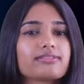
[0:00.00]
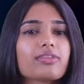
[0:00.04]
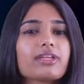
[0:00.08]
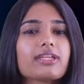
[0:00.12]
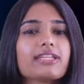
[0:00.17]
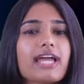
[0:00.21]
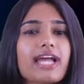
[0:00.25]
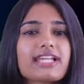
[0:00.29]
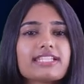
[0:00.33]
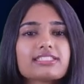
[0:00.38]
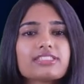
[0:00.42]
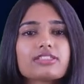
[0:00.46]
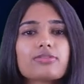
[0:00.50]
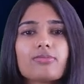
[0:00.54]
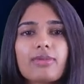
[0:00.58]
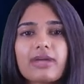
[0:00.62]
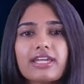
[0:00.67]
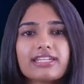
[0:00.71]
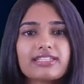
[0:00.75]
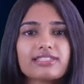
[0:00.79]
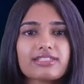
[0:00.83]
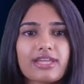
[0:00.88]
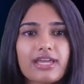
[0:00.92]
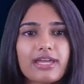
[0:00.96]
the next
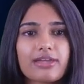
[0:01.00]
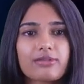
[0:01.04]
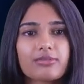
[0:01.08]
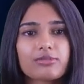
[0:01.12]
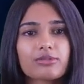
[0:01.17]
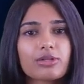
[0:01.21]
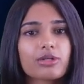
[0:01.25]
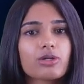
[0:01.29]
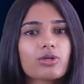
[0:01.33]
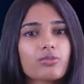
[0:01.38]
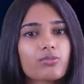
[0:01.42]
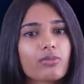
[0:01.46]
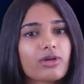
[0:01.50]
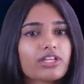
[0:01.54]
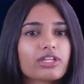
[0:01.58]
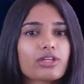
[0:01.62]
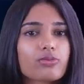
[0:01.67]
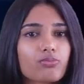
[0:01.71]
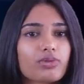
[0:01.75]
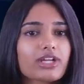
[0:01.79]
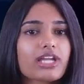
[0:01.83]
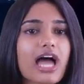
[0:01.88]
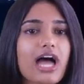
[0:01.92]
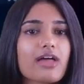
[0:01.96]
big thing, when in
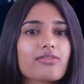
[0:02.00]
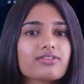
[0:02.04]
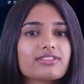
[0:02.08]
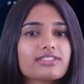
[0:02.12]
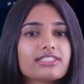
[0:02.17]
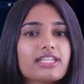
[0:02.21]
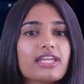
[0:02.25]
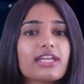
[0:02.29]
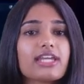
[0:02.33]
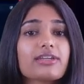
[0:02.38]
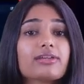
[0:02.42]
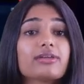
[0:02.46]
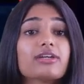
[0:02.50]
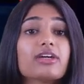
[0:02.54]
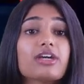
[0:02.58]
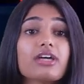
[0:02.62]
reality,